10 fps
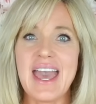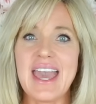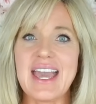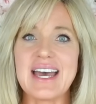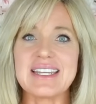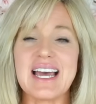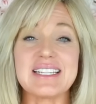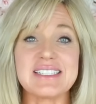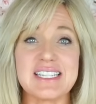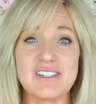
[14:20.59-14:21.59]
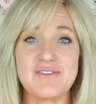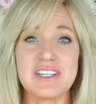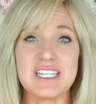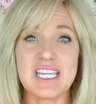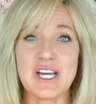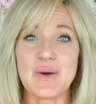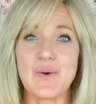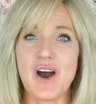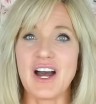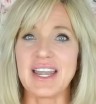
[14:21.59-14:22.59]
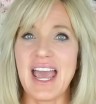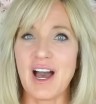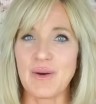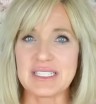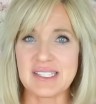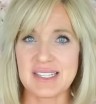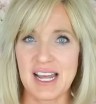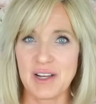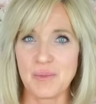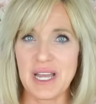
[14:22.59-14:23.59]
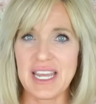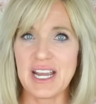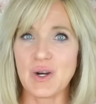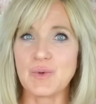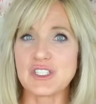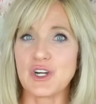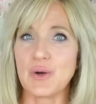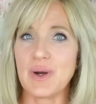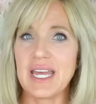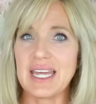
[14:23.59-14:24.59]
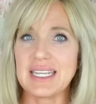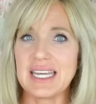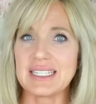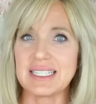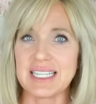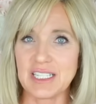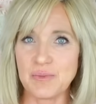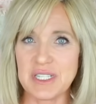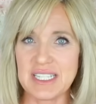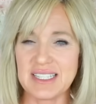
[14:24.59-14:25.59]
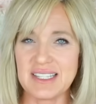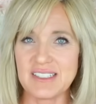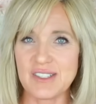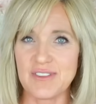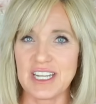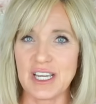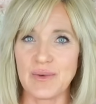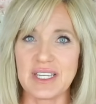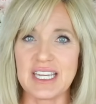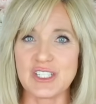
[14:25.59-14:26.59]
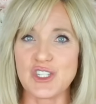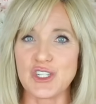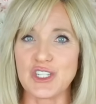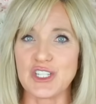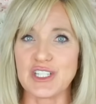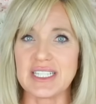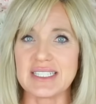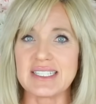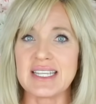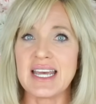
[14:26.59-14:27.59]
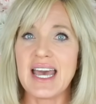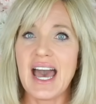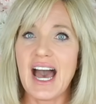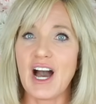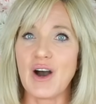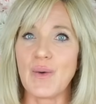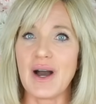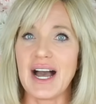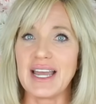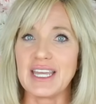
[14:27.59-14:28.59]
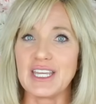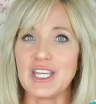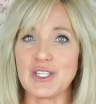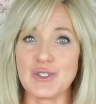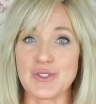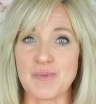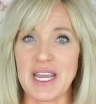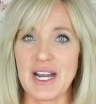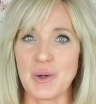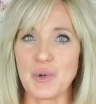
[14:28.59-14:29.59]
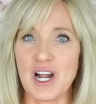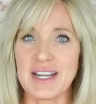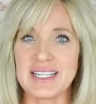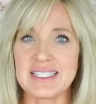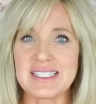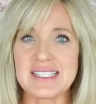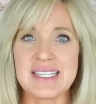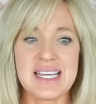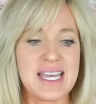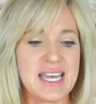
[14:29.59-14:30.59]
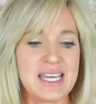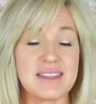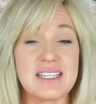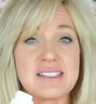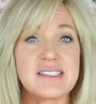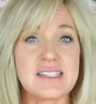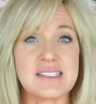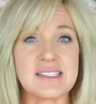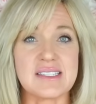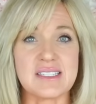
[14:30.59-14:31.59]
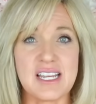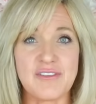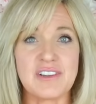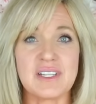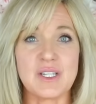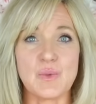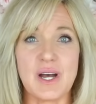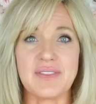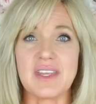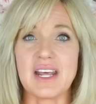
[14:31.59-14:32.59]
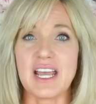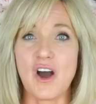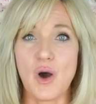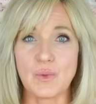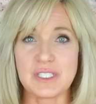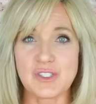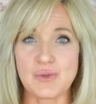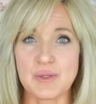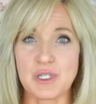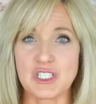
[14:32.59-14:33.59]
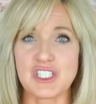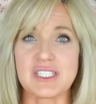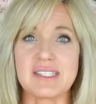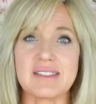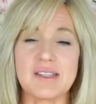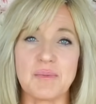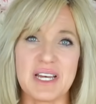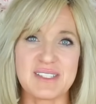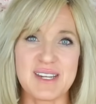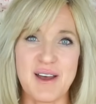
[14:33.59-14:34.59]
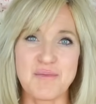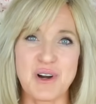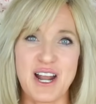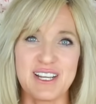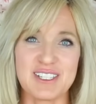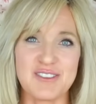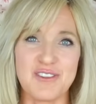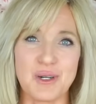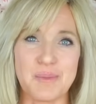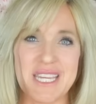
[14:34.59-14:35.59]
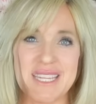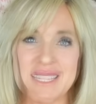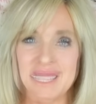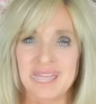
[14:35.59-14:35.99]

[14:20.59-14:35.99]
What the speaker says: And I did a video on how I style my hair, which I'll go ahead and link beneath this video in case you're curious how I use my hair products. this is definitely one that I always repurchase. It's a must-have product for me.